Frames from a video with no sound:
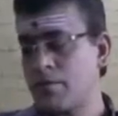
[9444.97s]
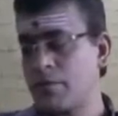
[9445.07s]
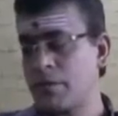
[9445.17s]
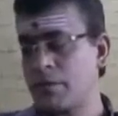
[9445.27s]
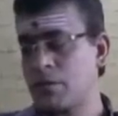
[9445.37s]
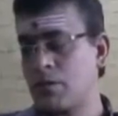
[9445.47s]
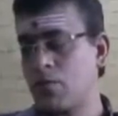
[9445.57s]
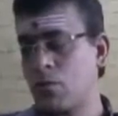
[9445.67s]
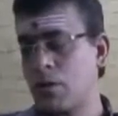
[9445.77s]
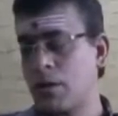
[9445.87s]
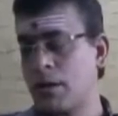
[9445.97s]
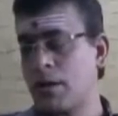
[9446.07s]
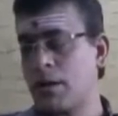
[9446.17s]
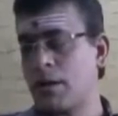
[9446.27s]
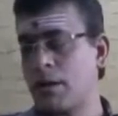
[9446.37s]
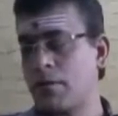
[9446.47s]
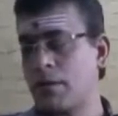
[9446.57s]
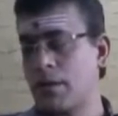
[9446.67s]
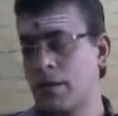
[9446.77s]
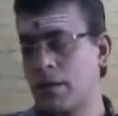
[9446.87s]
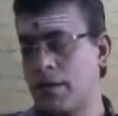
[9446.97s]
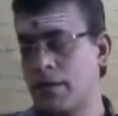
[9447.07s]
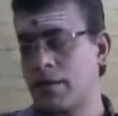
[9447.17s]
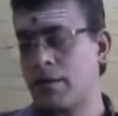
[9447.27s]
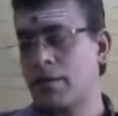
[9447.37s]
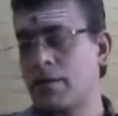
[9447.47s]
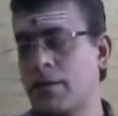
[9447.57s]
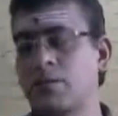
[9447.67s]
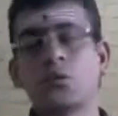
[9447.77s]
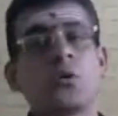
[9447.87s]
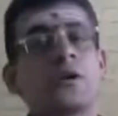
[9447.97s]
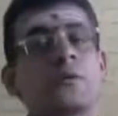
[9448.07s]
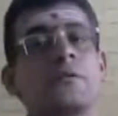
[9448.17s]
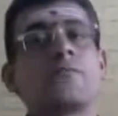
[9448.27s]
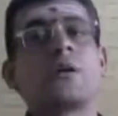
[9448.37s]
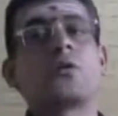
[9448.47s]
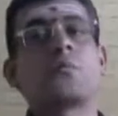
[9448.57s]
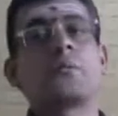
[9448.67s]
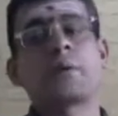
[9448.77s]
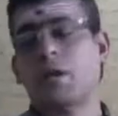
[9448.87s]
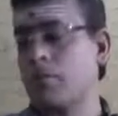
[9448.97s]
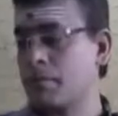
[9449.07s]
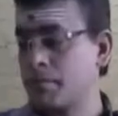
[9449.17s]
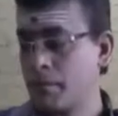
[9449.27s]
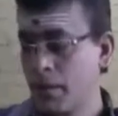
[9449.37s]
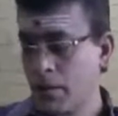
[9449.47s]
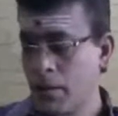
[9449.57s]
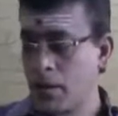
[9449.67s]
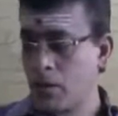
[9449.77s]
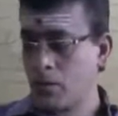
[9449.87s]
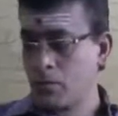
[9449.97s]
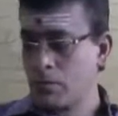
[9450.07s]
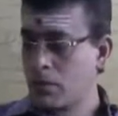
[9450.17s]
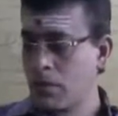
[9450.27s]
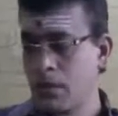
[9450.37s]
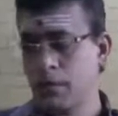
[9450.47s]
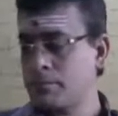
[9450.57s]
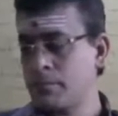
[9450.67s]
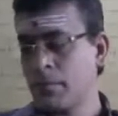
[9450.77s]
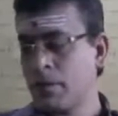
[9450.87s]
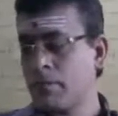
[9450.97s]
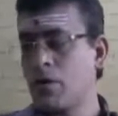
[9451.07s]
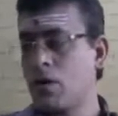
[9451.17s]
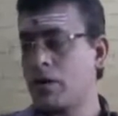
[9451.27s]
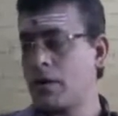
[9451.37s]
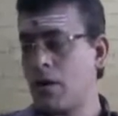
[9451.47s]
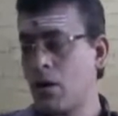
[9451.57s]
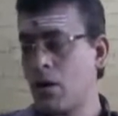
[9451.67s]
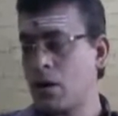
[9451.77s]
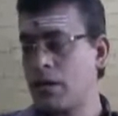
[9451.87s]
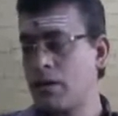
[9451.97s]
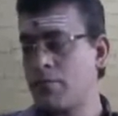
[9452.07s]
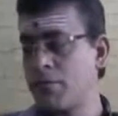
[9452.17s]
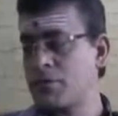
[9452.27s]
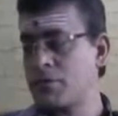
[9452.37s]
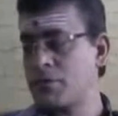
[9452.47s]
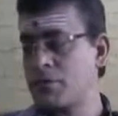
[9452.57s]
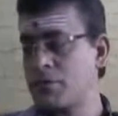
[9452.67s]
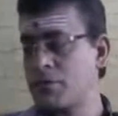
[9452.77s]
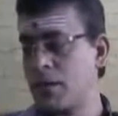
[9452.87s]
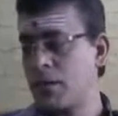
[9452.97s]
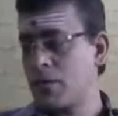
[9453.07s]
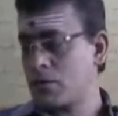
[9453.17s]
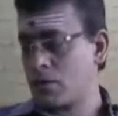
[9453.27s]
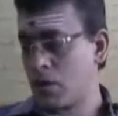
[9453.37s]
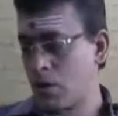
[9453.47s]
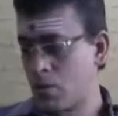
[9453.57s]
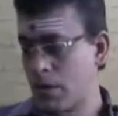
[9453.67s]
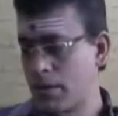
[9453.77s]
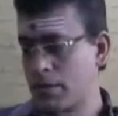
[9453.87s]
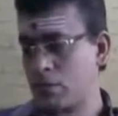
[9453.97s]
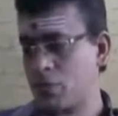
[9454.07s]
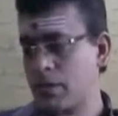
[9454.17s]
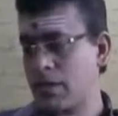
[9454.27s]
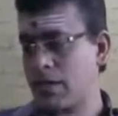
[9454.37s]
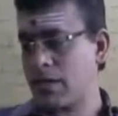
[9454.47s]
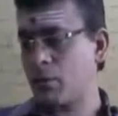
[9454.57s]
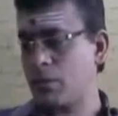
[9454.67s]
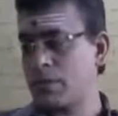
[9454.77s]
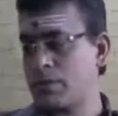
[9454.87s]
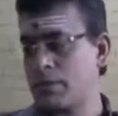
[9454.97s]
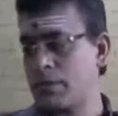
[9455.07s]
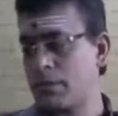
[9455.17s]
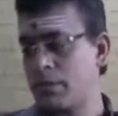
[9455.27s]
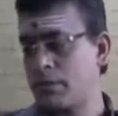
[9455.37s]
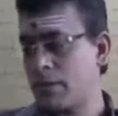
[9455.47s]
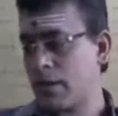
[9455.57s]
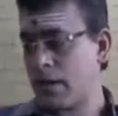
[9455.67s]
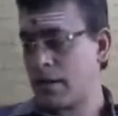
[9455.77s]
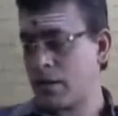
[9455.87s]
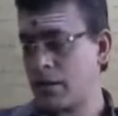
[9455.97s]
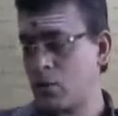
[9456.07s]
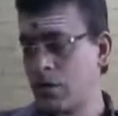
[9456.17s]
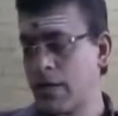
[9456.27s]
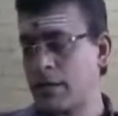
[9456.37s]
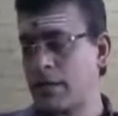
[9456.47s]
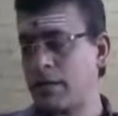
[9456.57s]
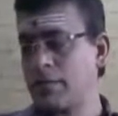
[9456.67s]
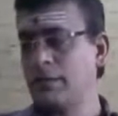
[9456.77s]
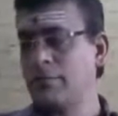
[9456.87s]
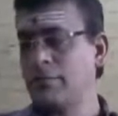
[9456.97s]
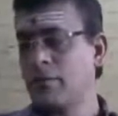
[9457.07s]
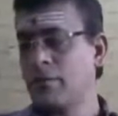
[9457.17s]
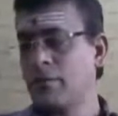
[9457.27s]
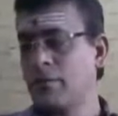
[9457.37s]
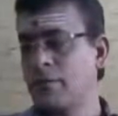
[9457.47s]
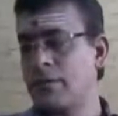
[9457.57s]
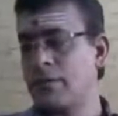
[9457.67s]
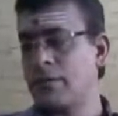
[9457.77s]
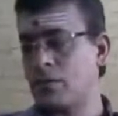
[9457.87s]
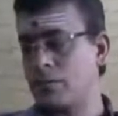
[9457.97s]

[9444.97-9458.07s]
Fixed overhead recovery rate is going to be 1 rupee per hour. Now done. We got all the information which is required. So now let us quickly put this here and try to calculate the variance now.